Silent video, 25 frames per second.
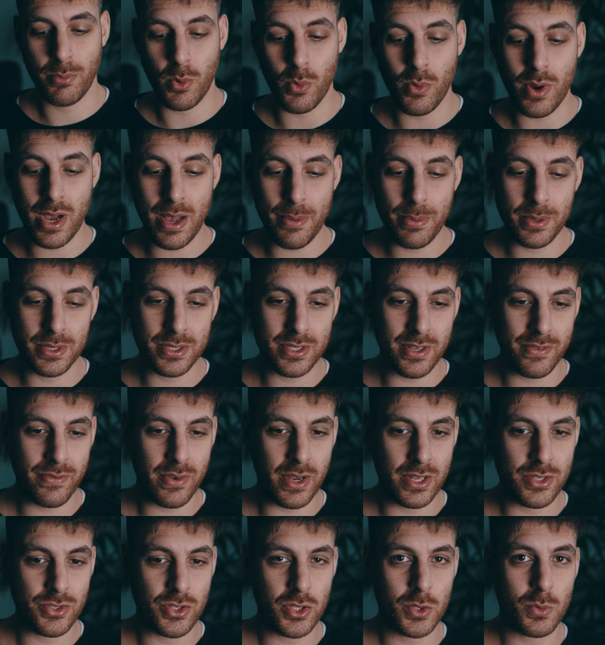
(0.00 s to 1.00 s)
But what happens if
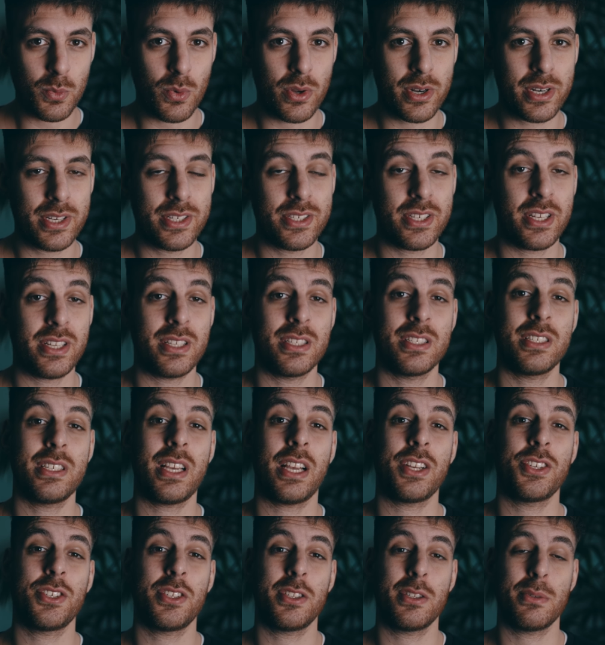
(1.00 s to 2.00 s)
I just want a certain
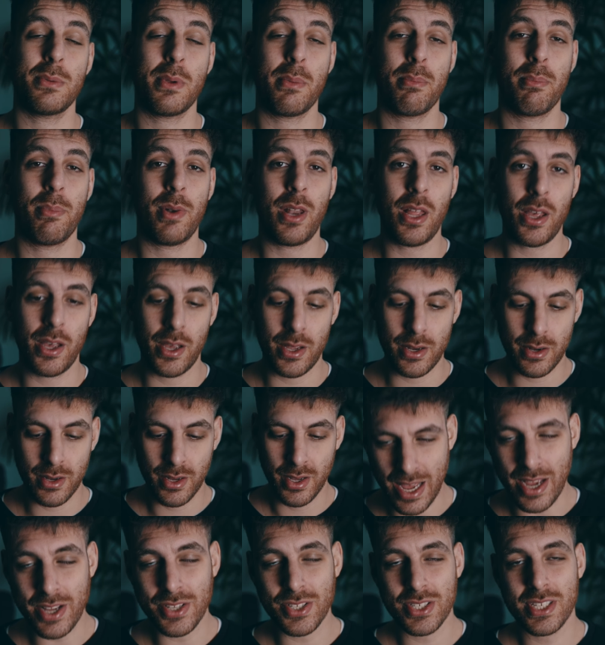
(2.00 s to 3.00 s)
section to be blurred?
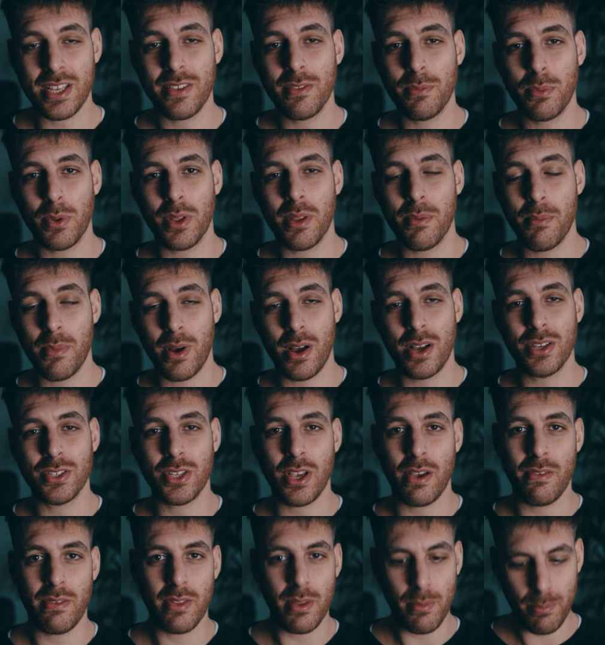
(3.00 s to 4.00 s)
Now you just have to put the mask
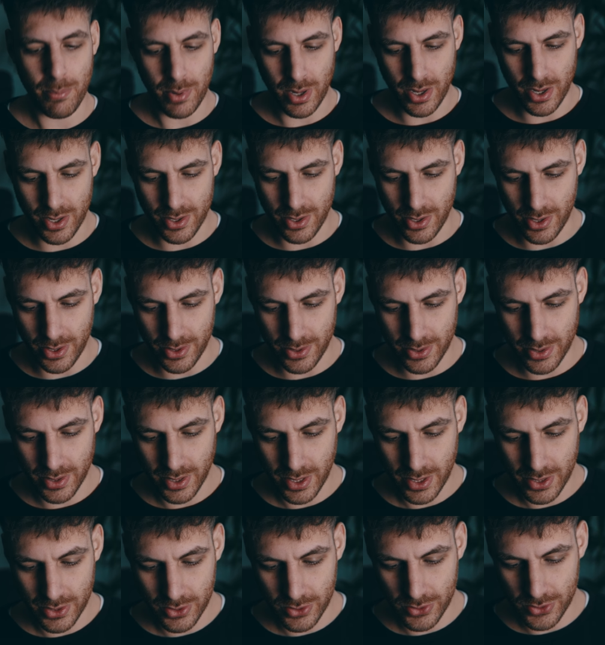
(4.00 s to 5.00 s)
over the blurred node.
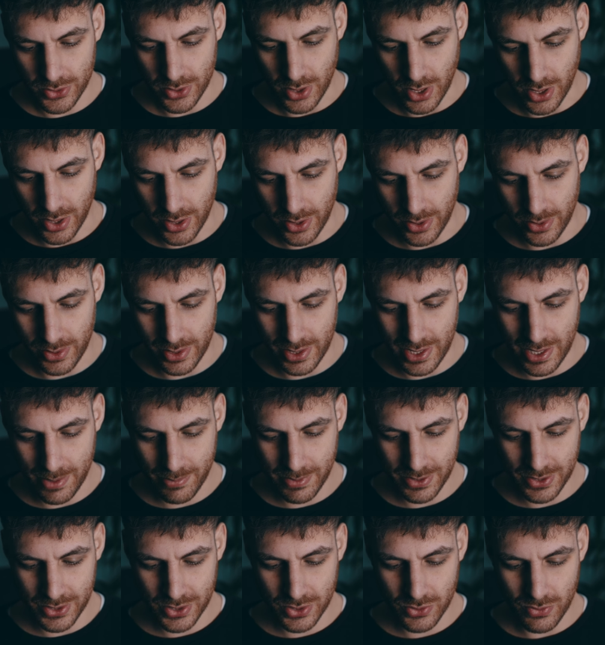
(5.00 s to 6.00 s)
So let
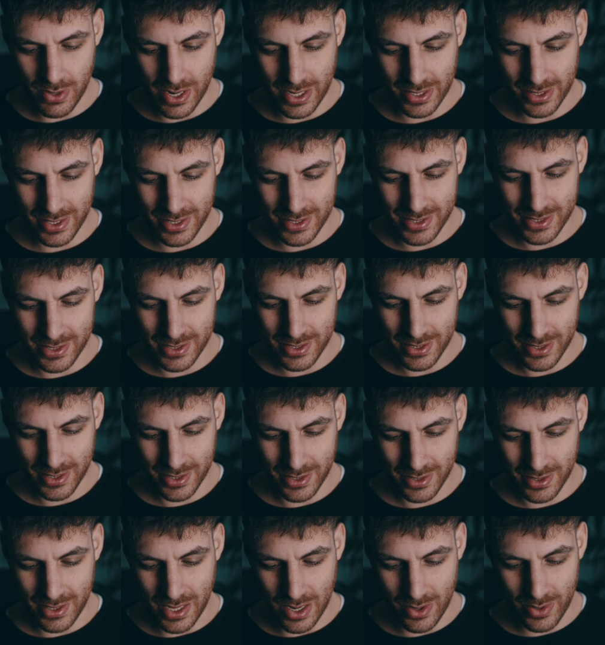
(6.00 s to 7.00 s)
me just drag this
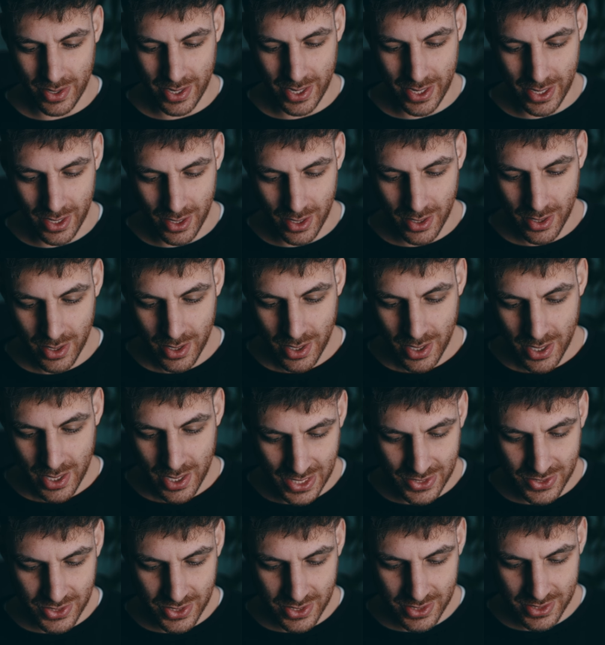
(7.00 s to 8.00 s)
down here.
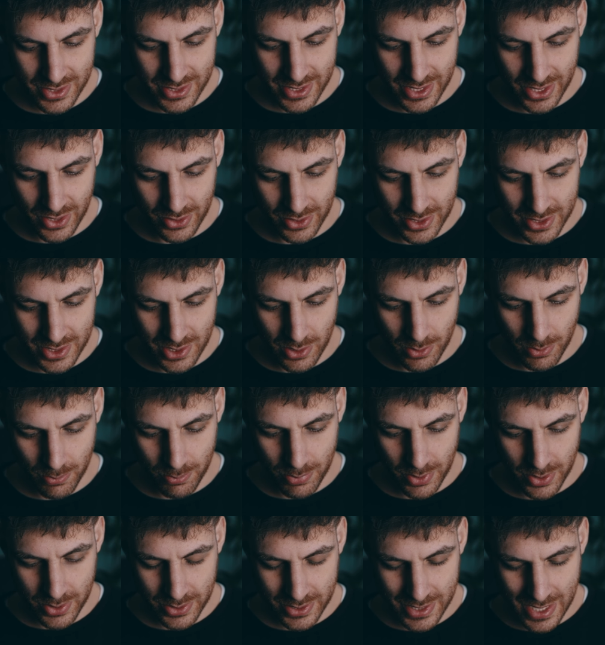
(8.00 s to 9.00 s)
As you can see on this little
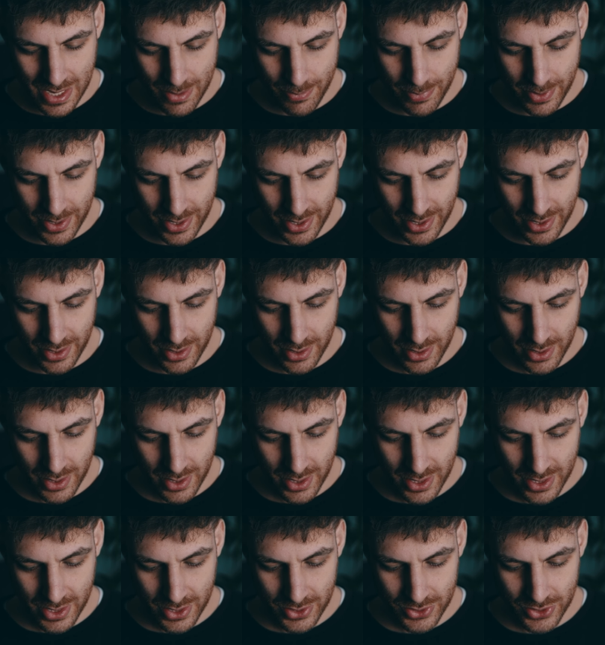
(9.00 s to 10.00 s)
blue tab here,
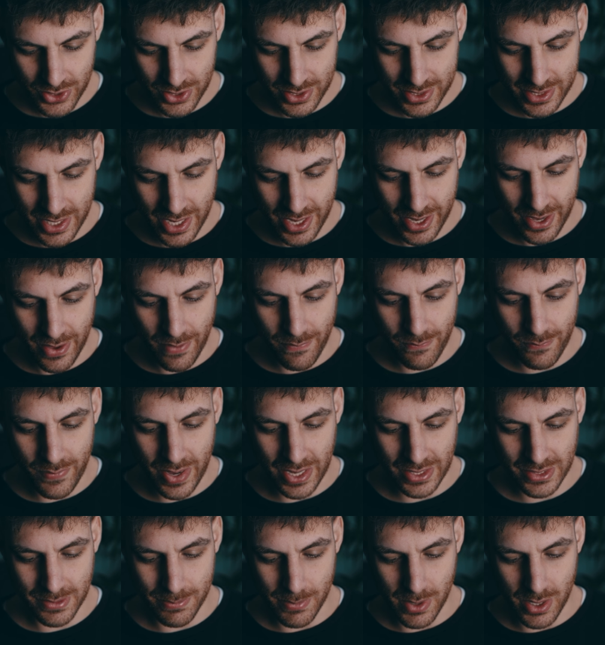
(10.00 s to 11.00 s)
should say
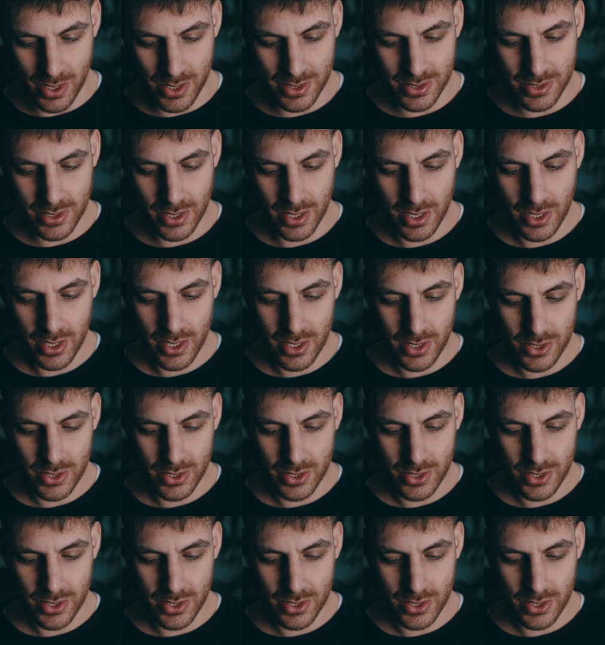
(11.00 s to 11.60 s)
effect mask.